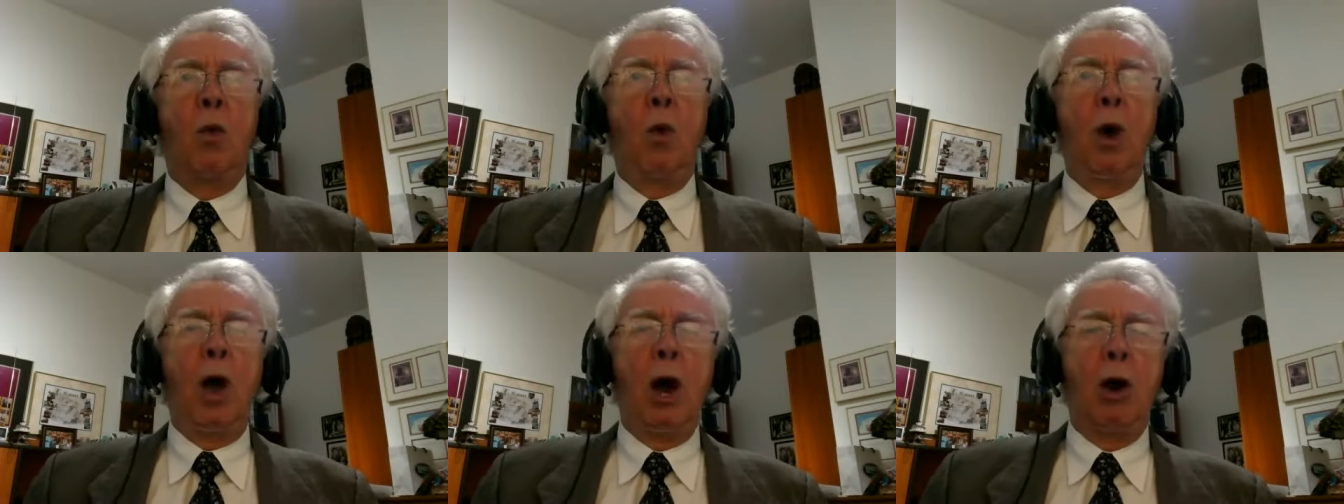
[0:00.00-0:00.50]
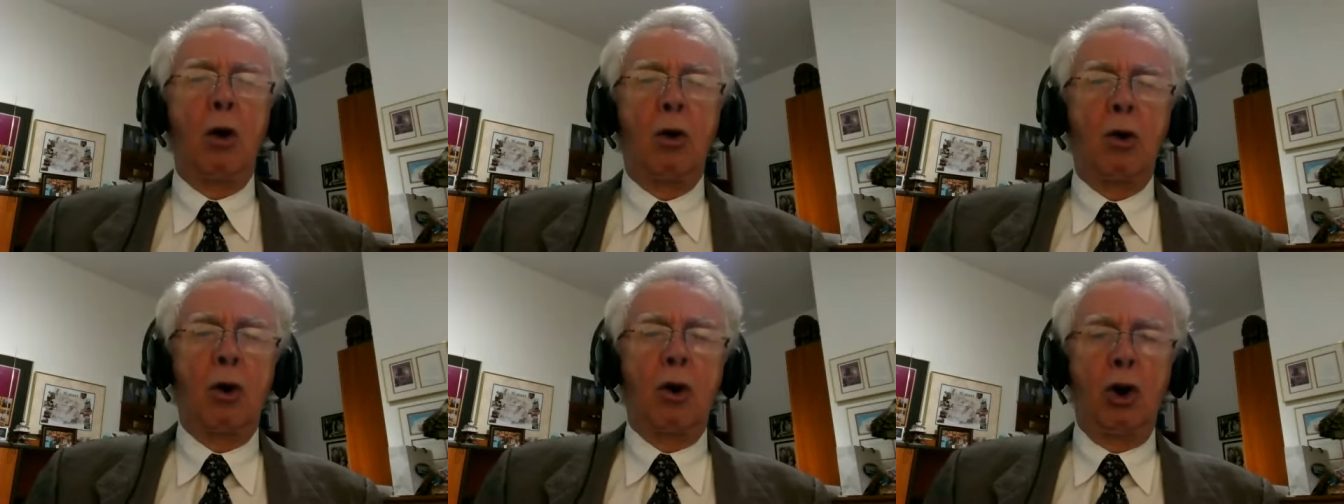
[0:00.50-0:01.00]

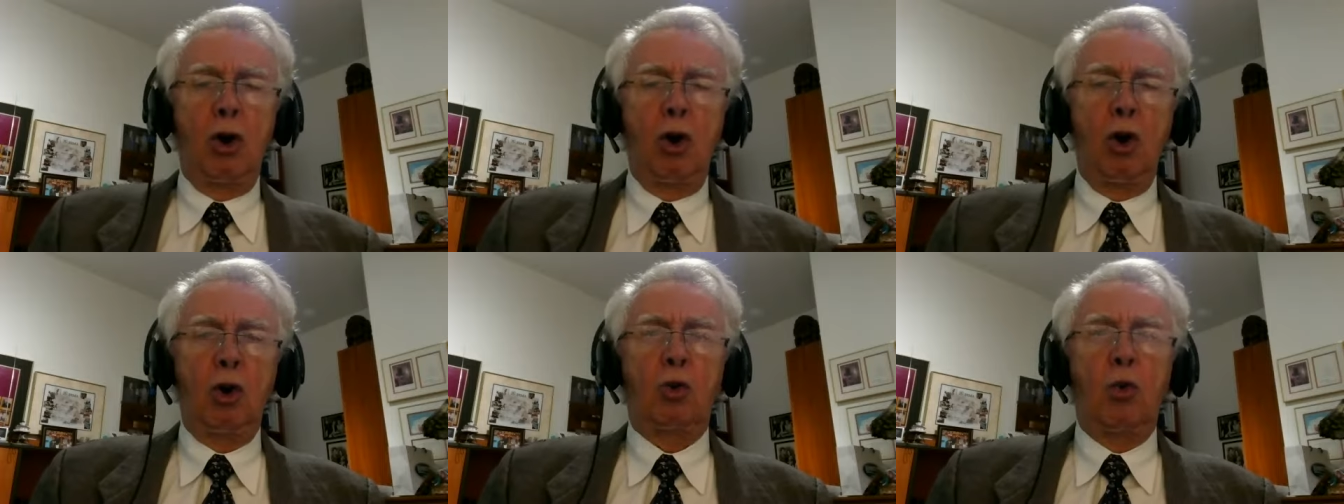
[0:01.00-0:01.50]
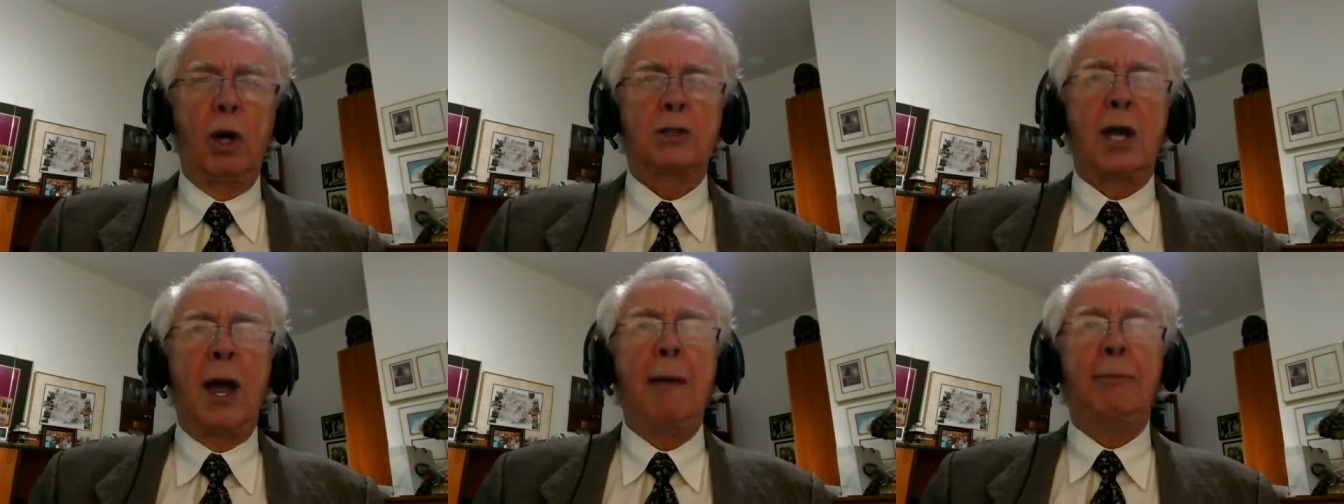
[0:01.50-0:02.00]
Well, look
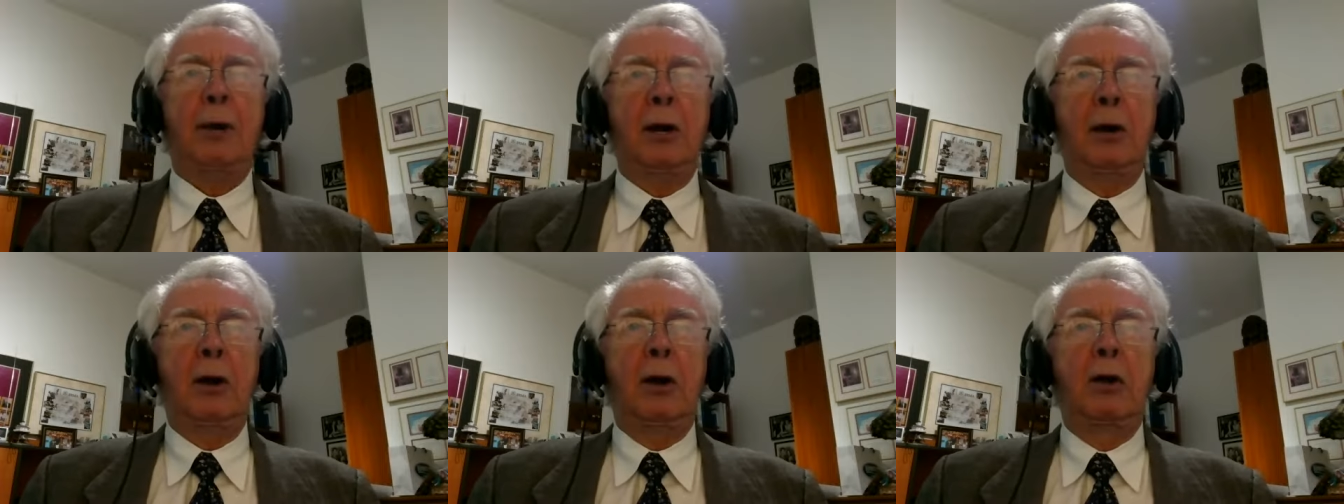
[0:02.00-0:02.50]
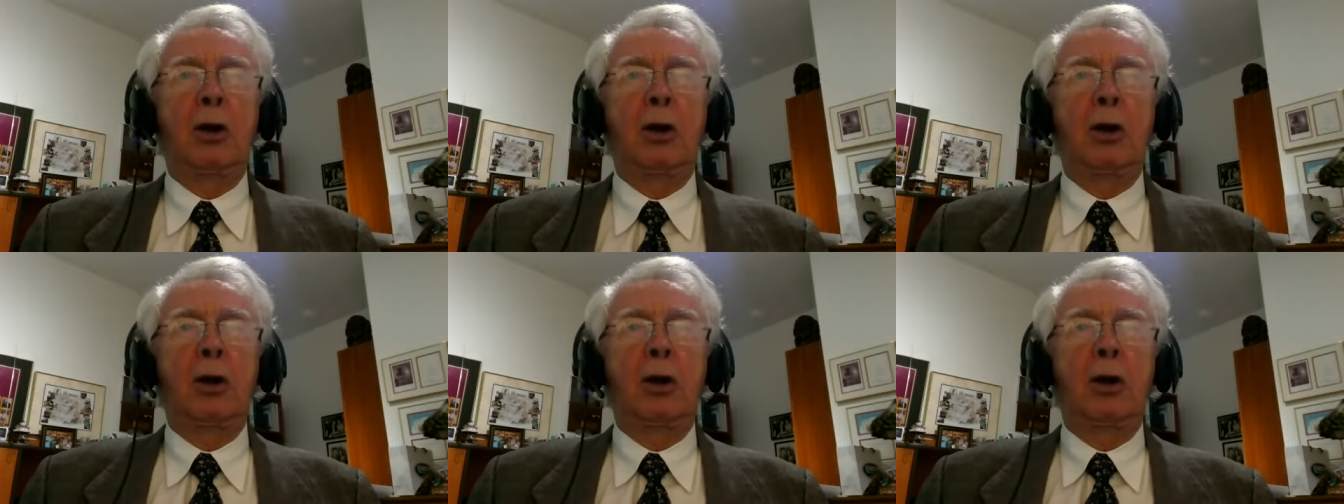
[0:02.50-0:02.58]
what's happened.